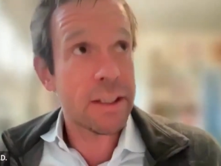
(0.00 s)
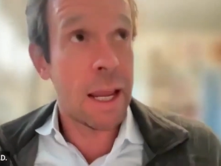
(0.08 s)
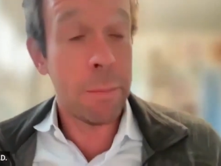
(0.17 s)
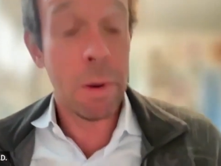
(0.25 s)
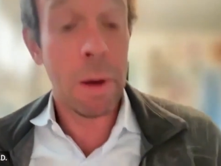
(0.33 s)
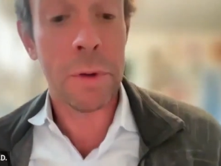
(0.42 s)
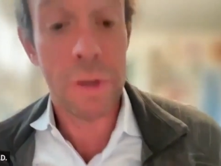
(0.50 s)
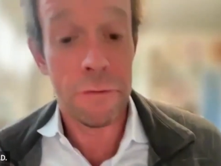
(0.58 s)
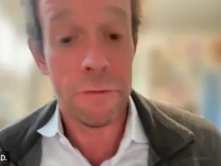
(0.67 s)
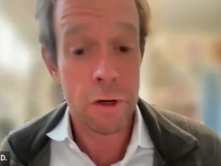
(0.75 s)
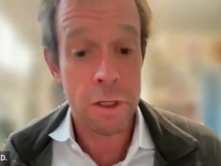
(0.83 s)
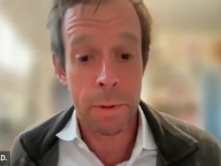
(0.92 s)
came up with the
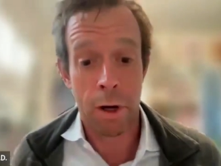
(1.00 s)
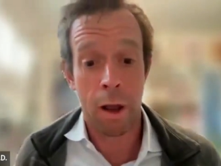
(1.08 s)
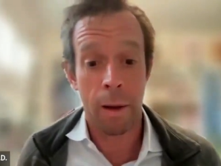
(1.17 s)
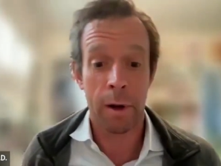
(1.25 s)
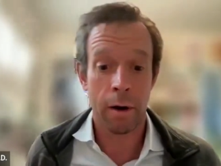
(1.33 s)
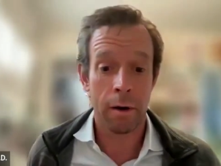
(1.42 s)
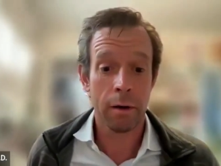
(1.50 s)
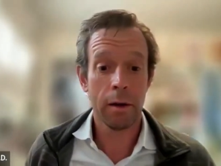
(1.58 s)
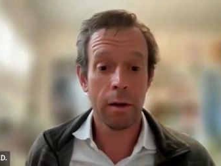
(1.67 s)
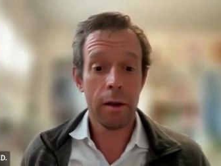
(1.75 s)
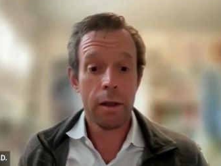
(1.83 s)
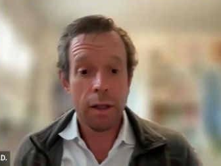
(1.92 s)
first pedometer
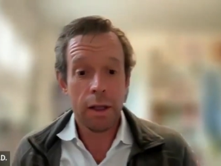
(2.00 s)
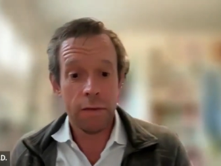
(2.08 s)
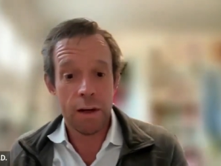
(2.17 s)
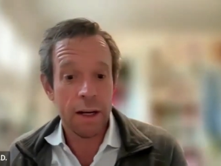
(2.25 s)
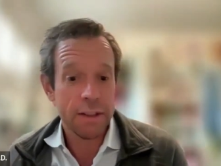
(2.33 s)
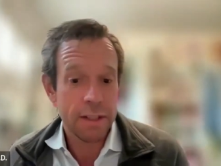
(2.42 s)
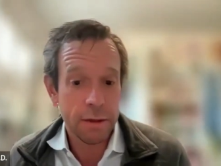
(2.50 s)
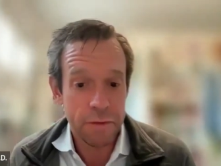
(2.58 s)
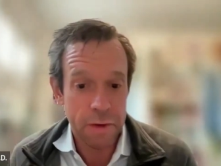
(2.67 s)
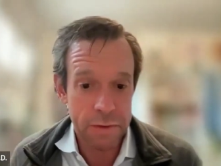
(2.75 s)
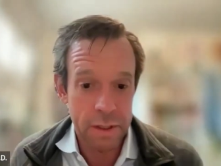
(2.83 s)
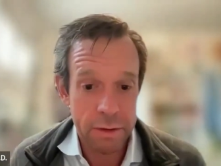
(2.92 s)
in the
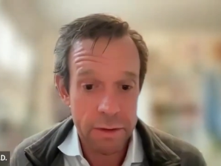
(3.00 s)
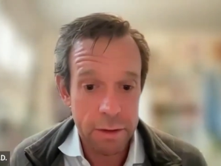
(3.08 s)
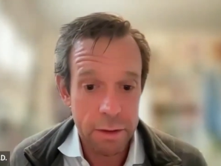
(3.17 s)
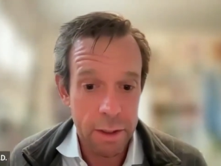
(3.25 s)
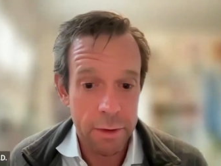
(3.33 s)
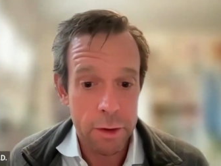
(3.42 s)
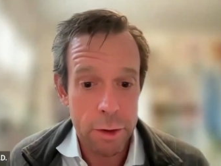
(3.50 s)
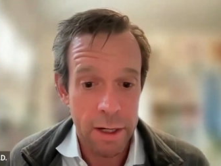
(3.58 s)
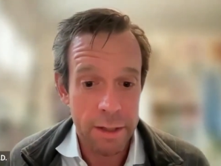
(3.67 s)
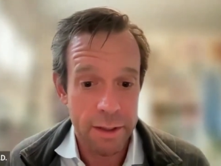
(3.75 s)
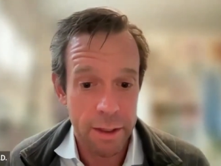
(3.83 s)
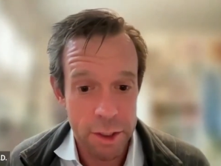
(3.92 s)
1950s and the
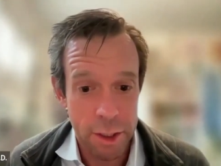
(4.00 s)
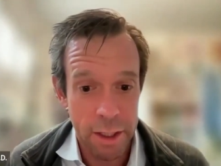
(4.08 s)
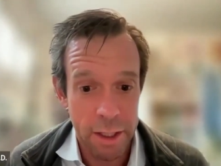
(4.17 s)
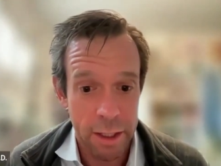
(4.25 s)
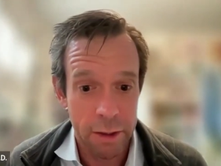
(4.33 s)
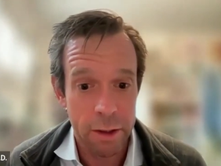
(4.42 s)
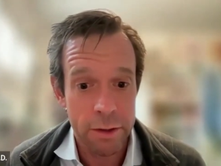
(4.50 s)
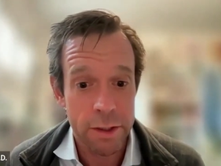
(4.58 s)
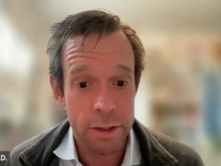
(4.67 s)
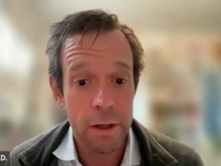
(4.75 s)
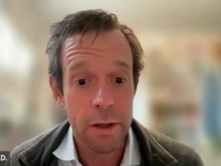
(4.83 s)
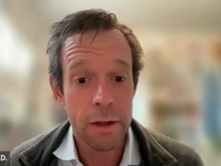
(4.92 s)
translation to
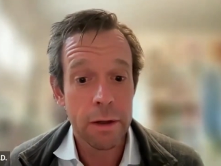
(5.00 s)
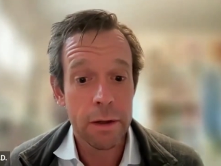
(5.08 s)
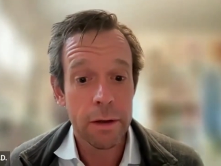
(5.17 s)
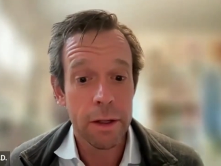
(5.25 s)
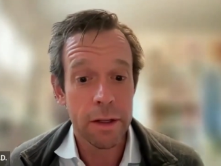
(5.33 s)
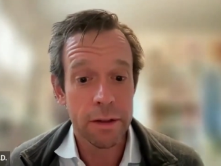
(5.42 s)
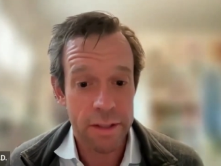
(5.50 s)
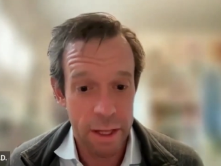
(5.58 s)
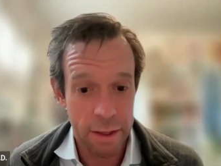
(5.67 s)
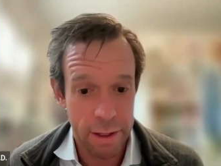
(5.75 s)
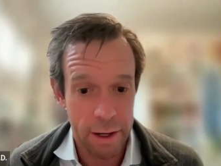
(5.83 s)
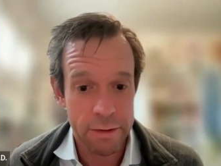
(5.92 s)
english is
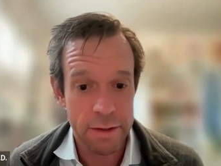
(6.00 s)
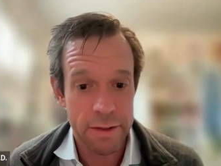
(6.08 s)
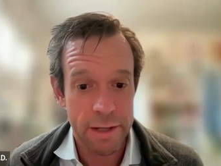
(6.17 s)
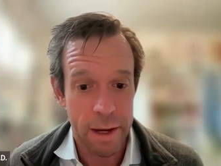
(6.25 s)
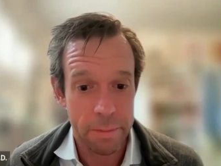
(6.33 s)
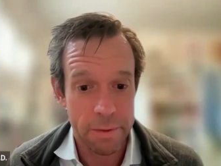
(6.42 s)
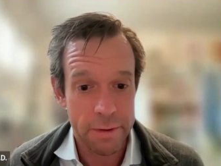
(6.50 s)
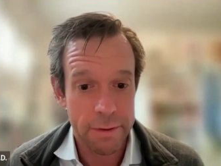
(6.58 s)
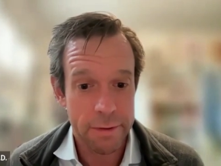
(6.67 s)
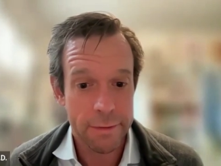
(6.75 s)
10,000 steps